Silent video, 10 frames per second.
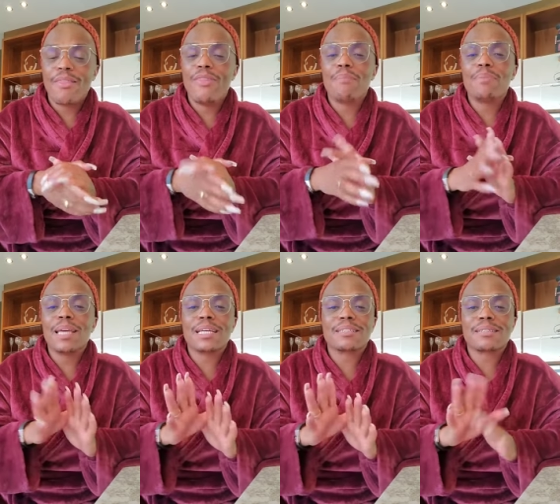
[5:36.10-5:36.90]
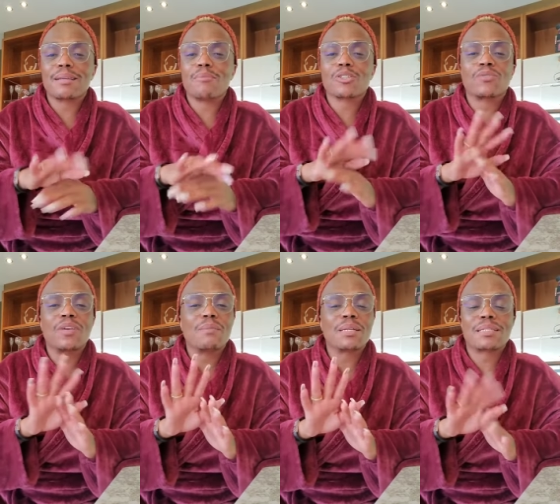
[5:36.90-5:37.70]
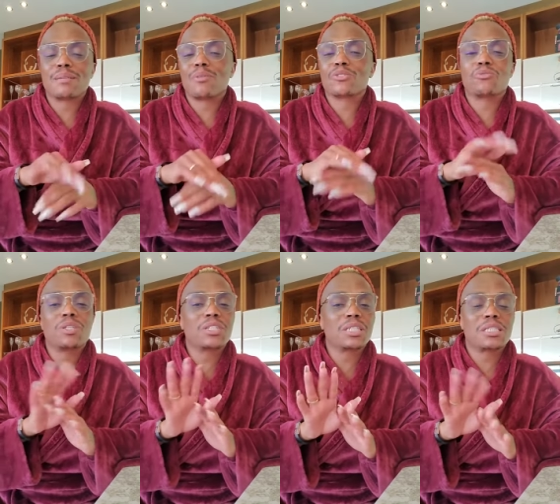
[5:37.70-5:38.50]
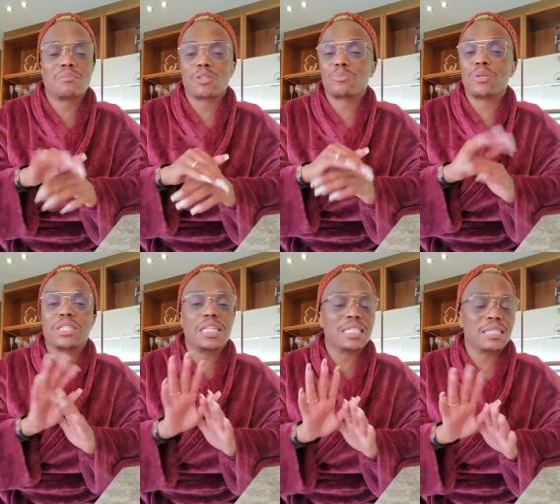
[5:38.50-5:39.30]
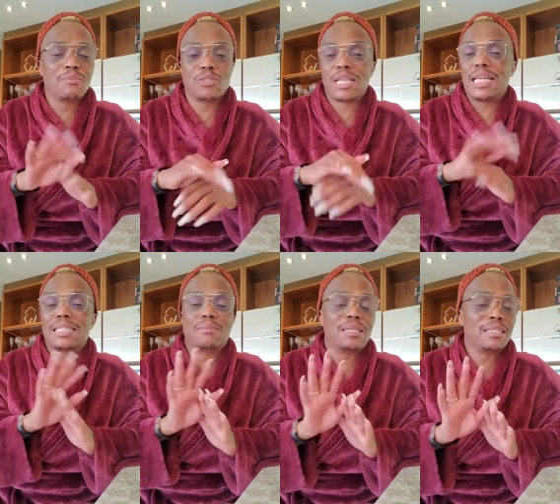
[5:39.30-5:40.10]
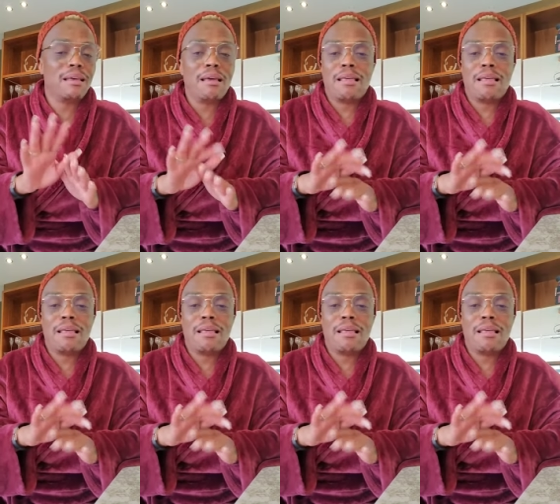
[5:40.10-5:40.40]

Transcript: The biggest, the most famous, the most richest, the most prettiest, the most handsomest,